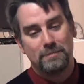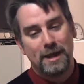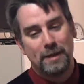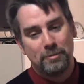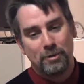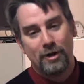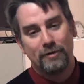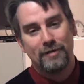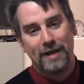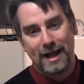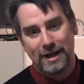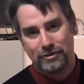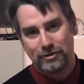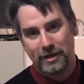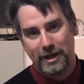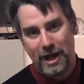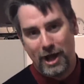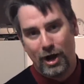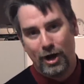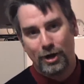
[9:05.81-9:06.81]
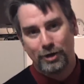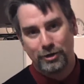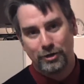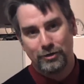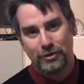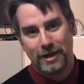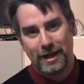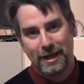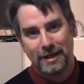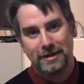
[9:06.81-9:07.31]
People have actually
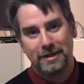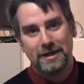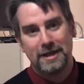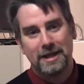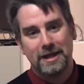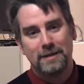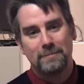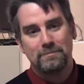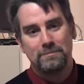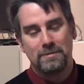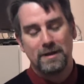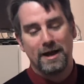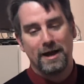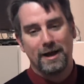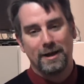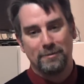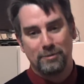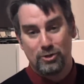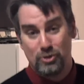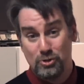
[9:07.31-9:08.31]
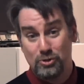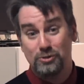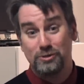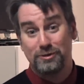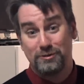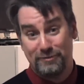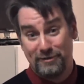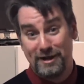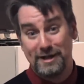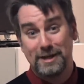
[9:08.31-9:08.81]
argued that
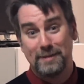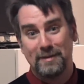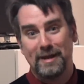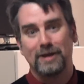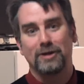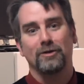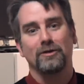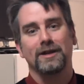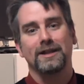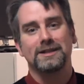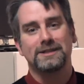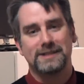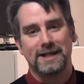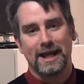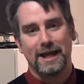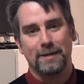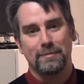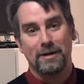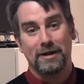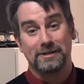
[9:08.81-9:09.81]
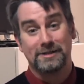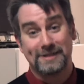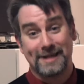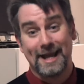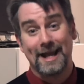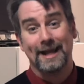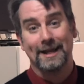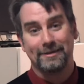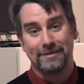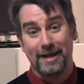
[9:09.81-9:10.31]
Kuhn's fundamental insight about
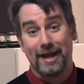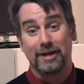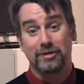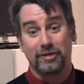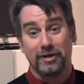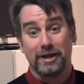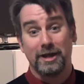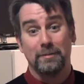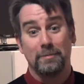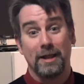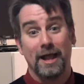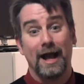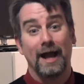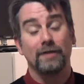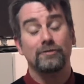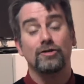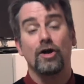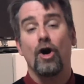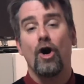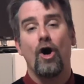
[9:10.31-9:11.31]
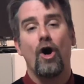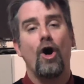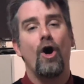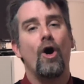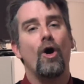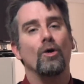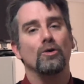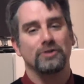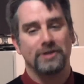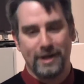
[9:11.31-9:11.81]
science actually applies to
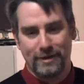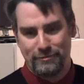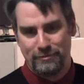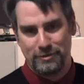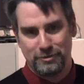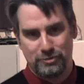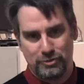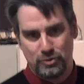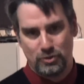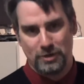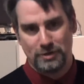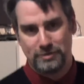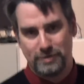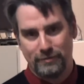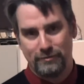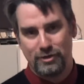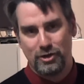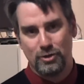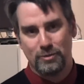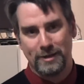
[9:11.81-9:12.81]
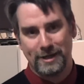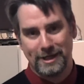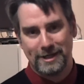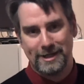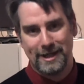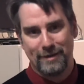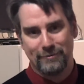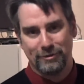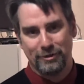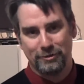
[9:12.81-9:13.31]
all different sorts of human
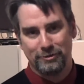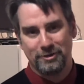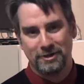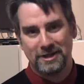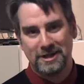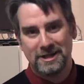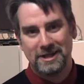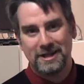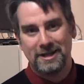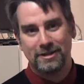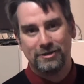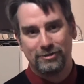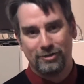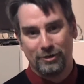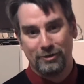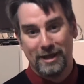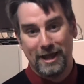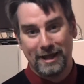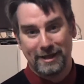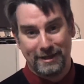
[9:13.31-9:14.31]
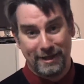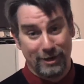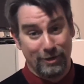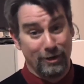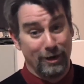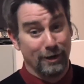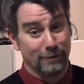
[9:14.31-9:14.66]
endeavors, so that